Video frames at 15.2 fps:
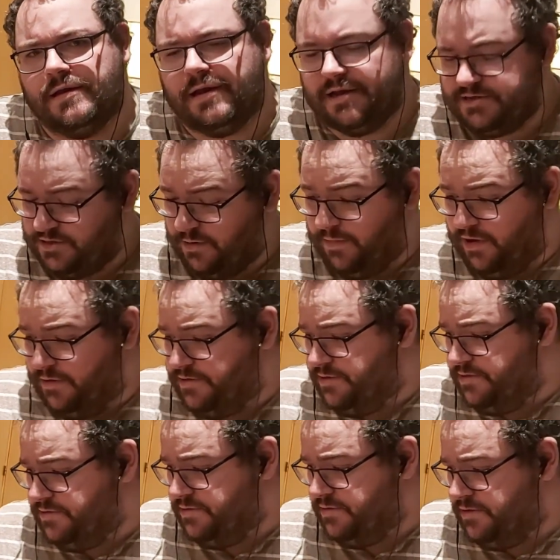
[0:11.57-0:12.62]
Last time
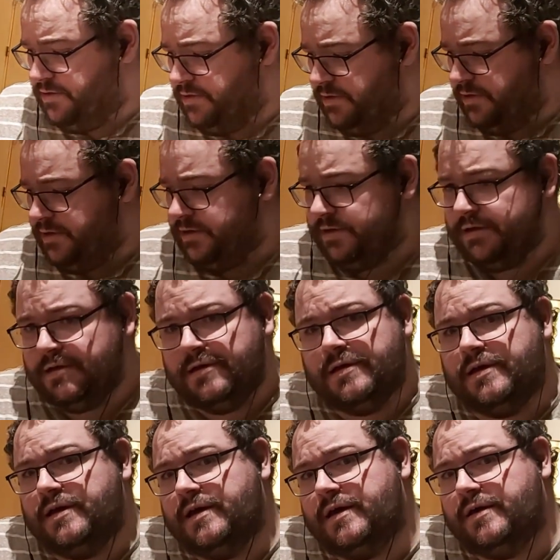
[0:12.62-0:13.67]
out,
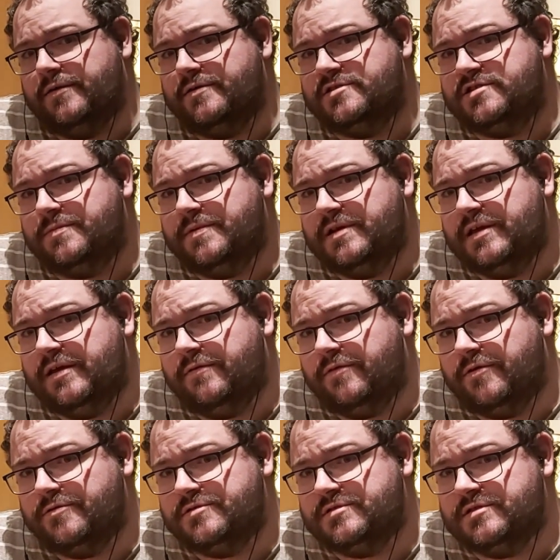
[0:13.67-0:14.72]
our intrepid
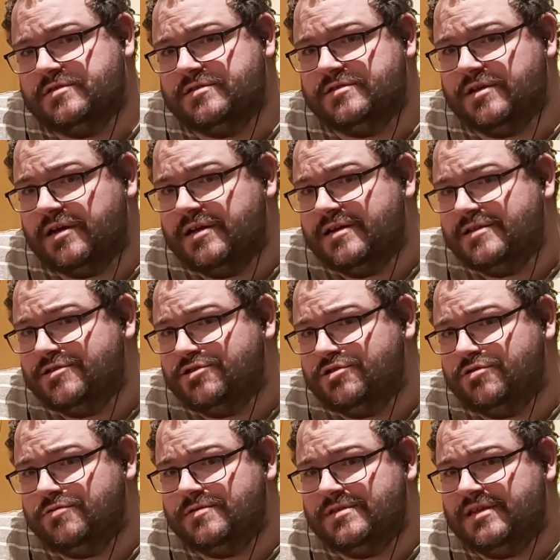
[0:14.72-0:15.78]
heroes decided
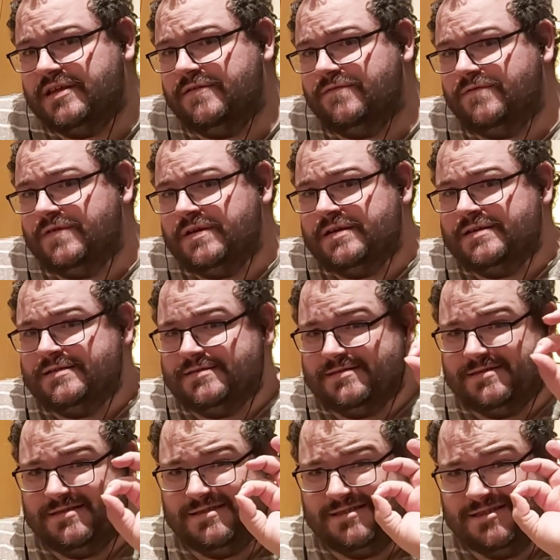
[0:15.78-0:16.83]
to give
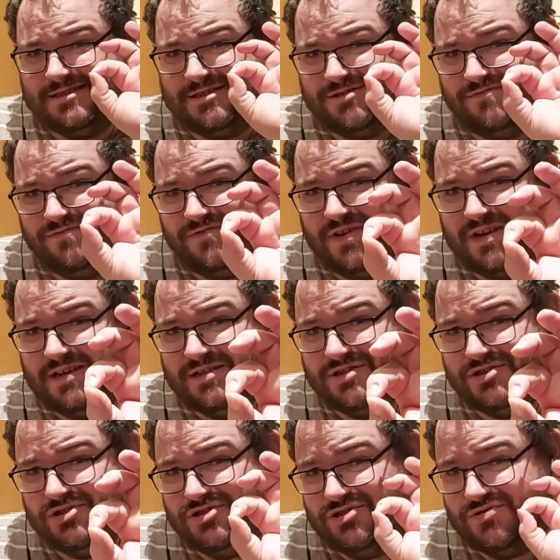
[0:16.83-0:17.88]
the
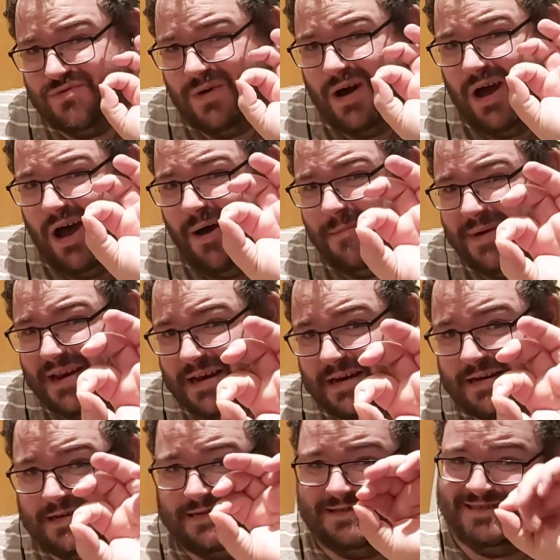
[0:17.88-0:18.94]
syringe to
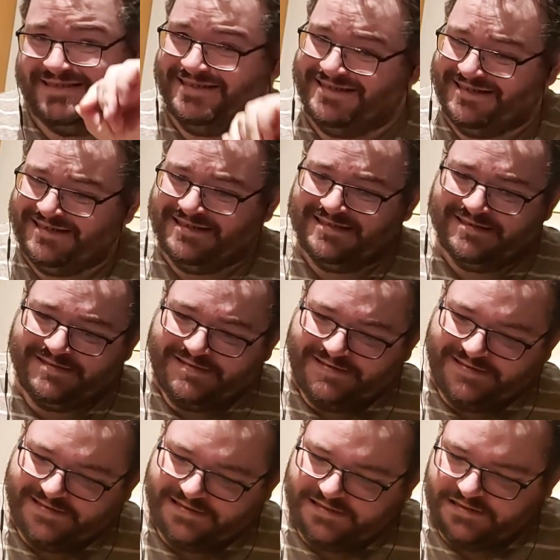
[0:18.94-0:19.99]
Armin.
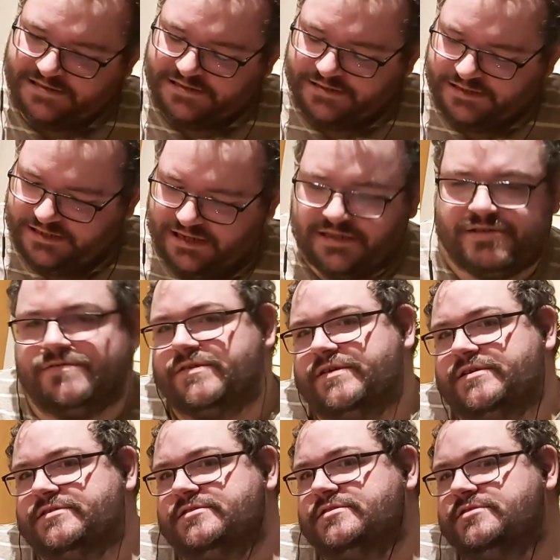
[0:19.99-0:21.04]
Is that the right
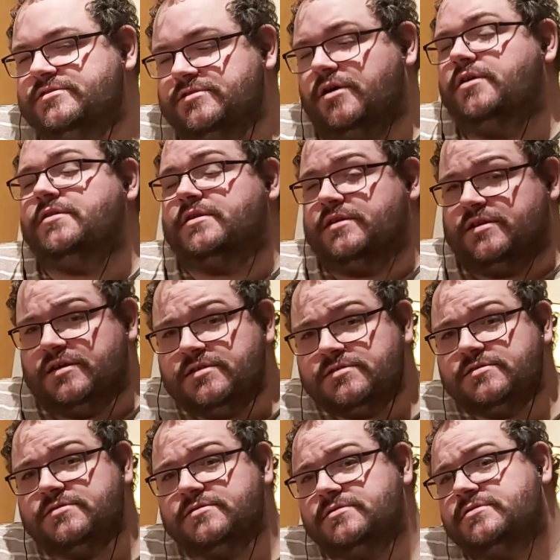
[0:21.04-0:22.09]
decision? I think it
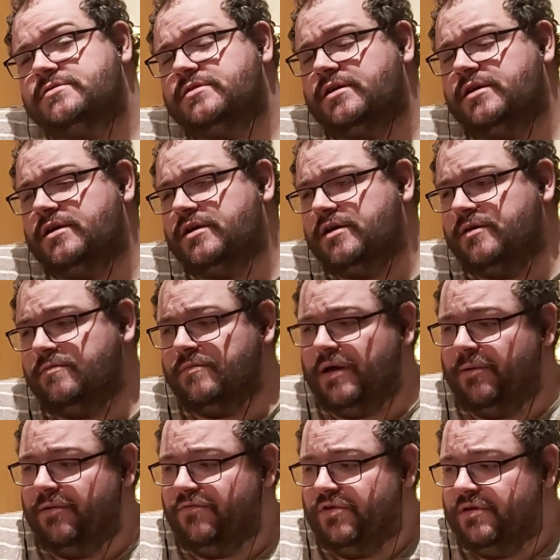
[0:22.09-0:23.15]
is.
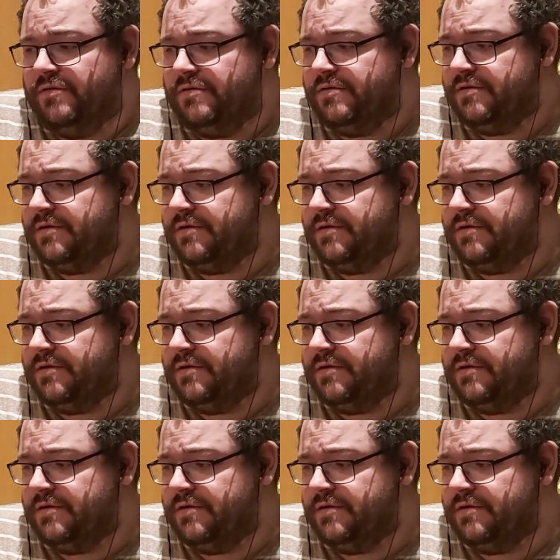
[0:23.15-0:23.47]
However,